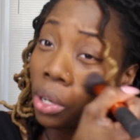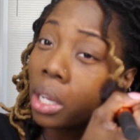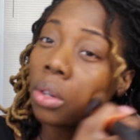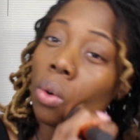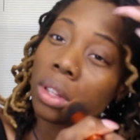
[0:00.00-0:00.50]

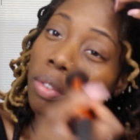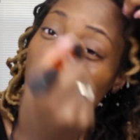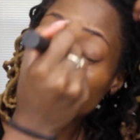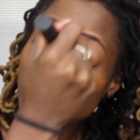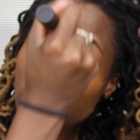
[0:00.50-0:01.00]
Putting on the
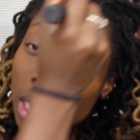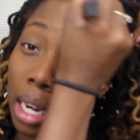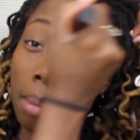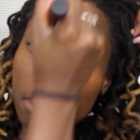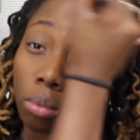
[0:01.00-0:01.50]
foundation
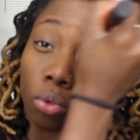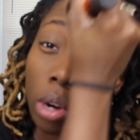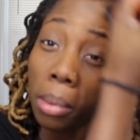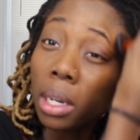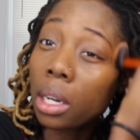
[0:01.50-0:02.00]
and I'm
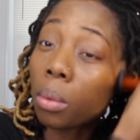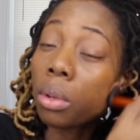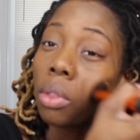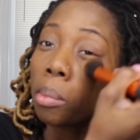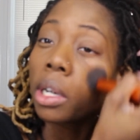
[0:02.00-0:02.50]
rubbing it in
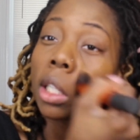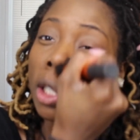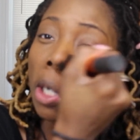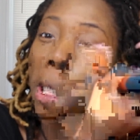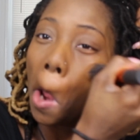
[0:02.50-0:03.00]
with the brush.